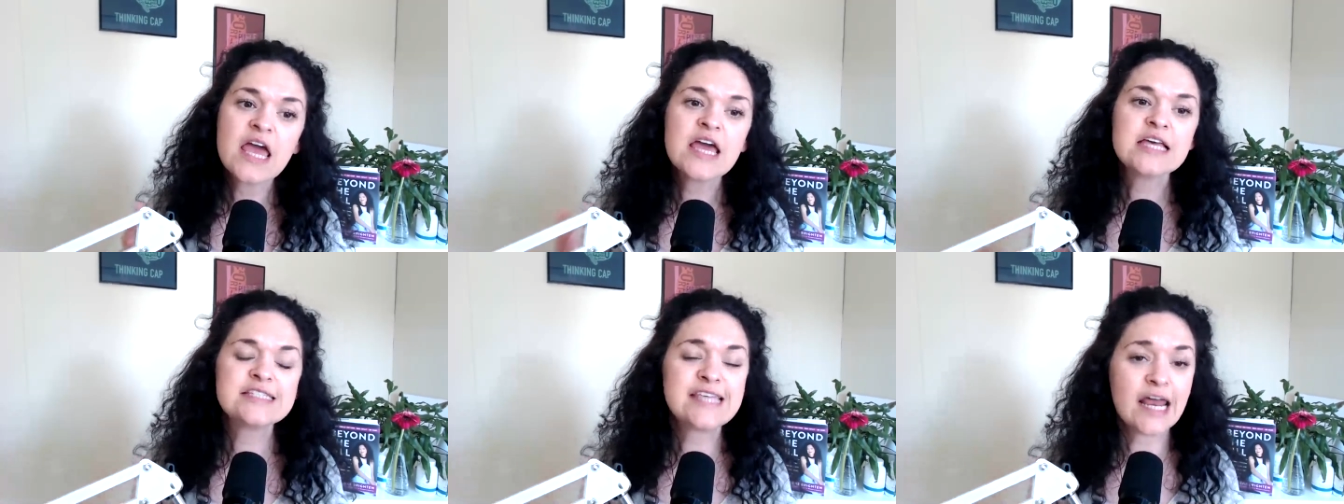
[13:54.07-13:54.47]

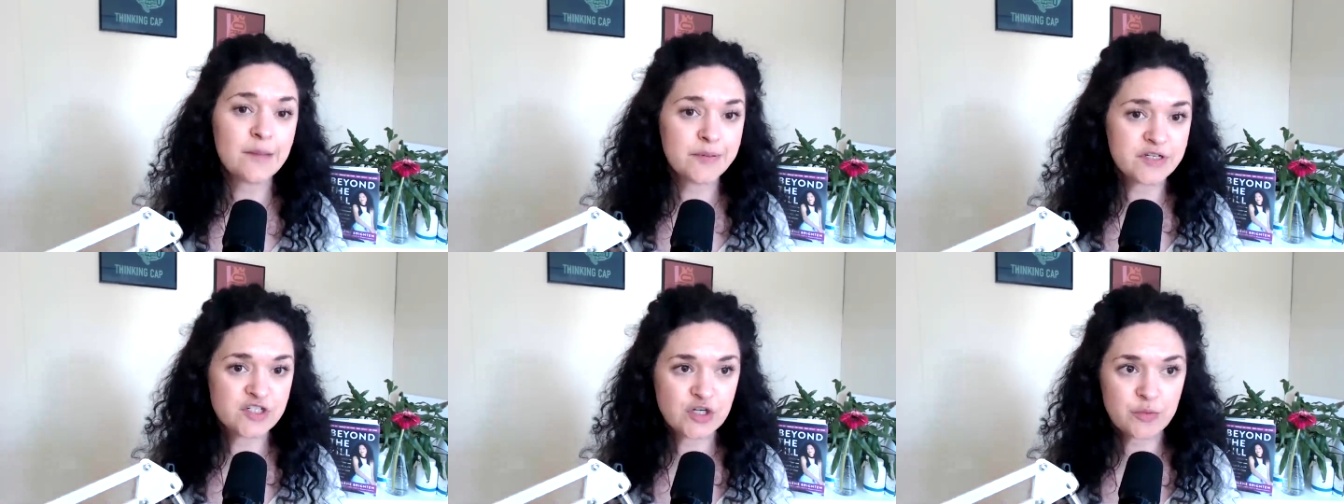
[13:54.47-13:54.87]
set up
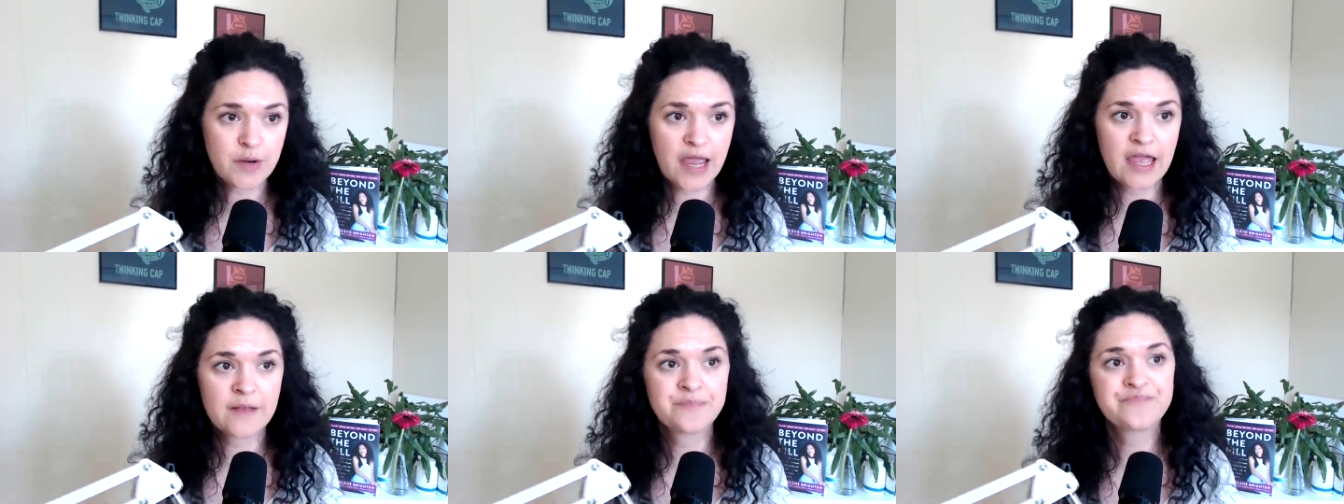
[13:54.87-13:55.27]
a
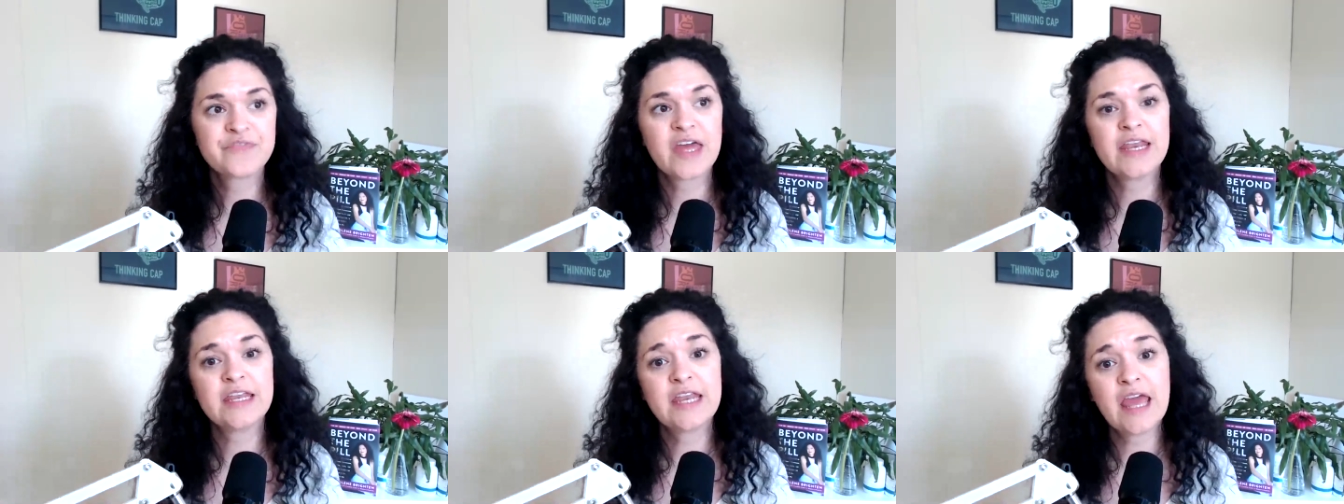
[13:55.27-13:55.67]
terrain
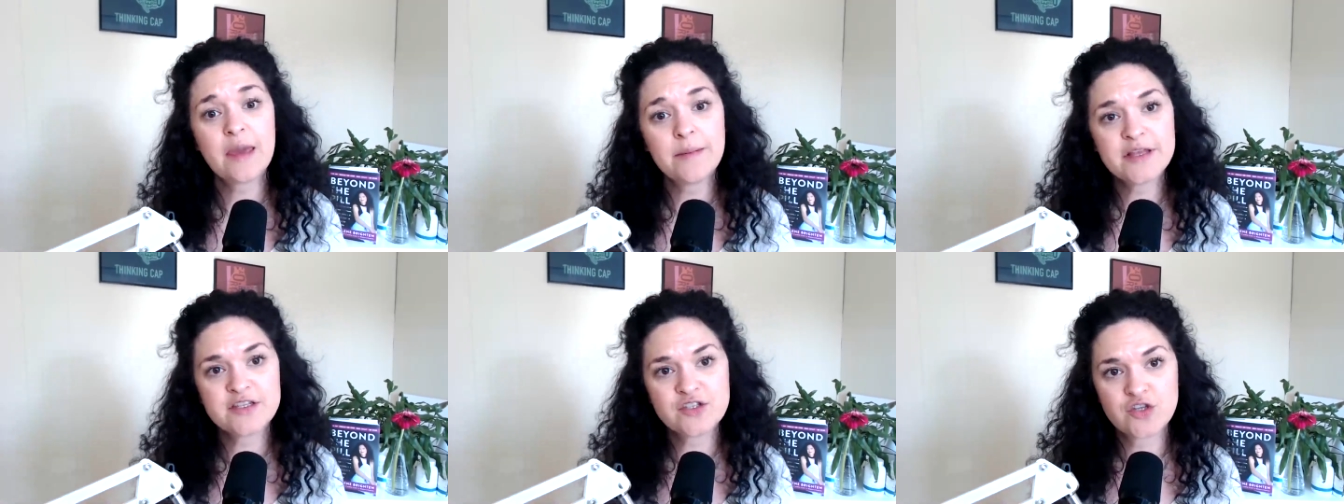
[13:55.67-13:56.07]
that
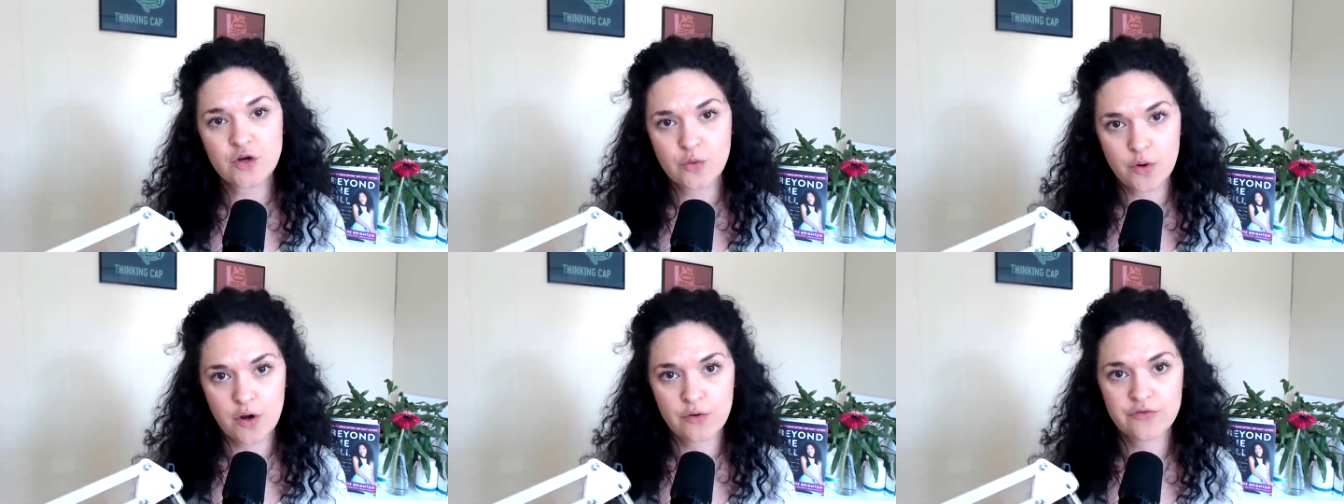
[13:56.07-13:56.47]
inhibits the
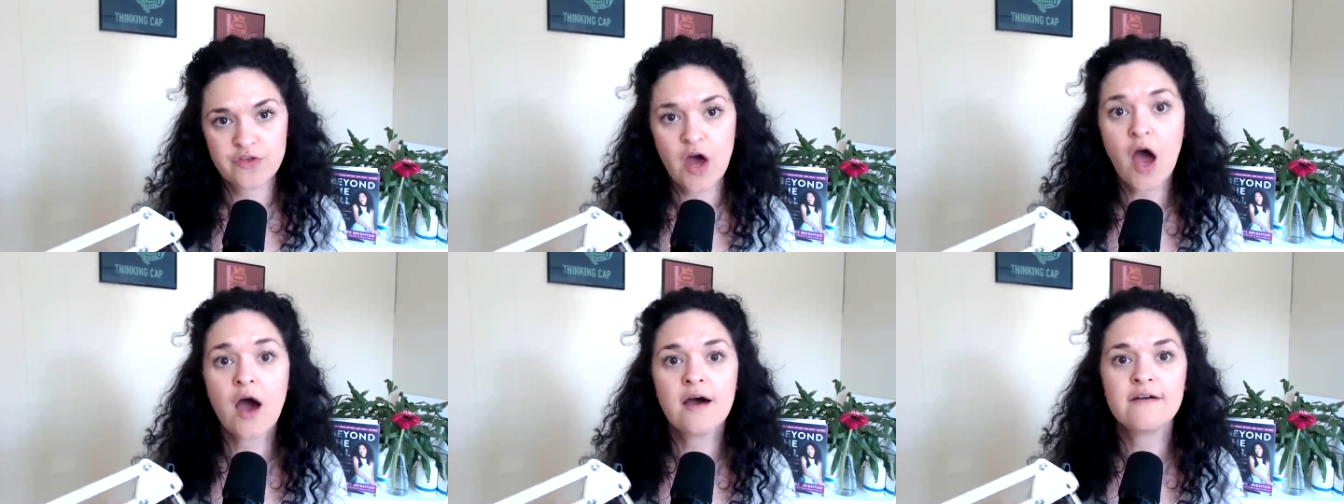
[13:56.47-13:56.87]
growth
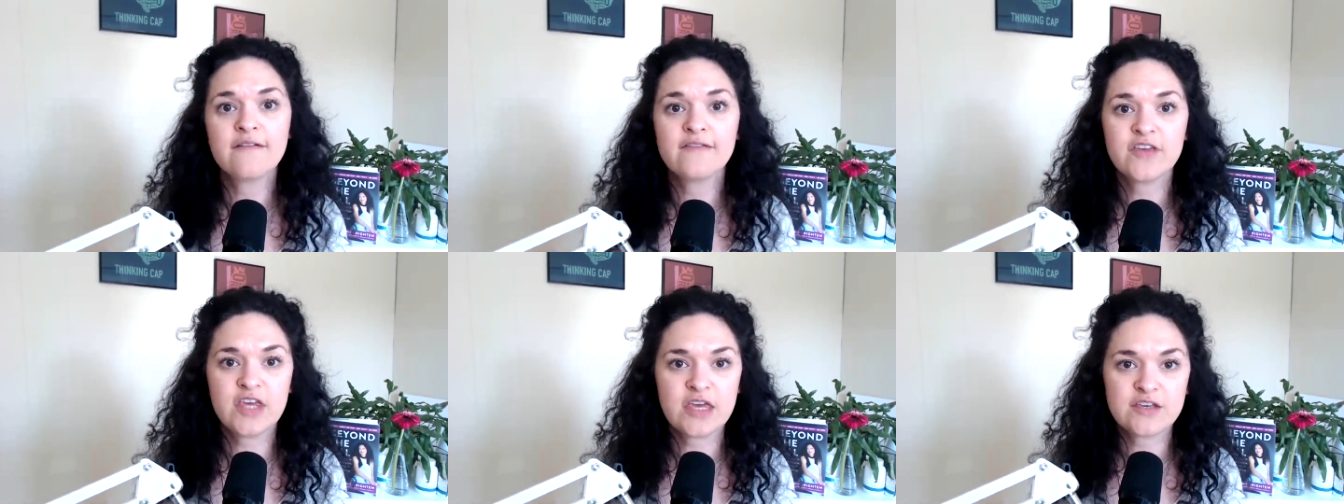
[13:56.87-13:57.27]
of
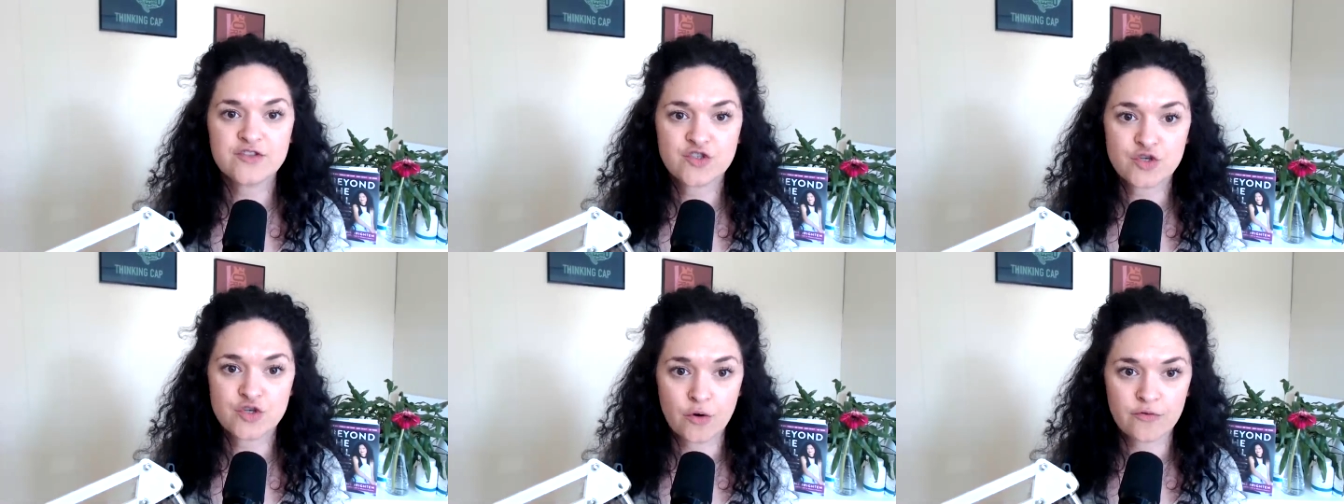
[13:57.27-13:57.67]

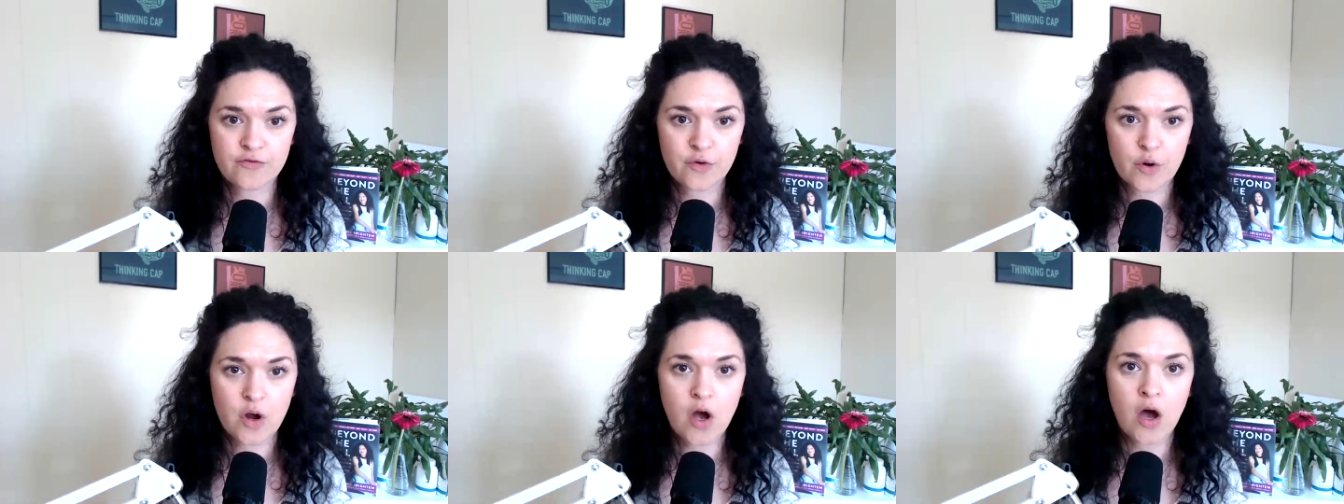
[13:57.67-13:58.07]
yeast
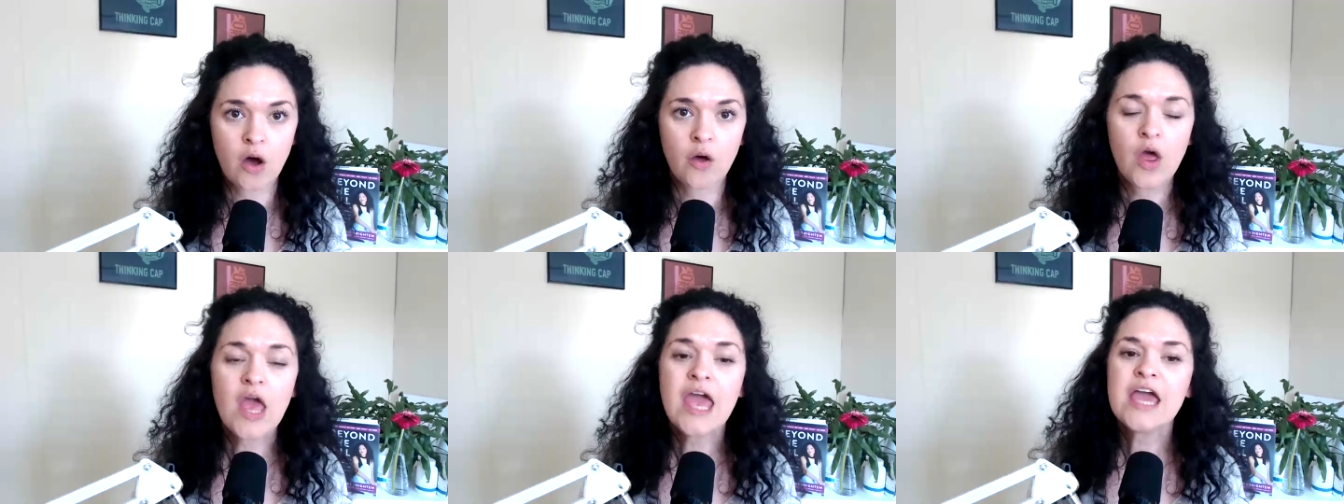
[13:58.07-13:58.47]
overall.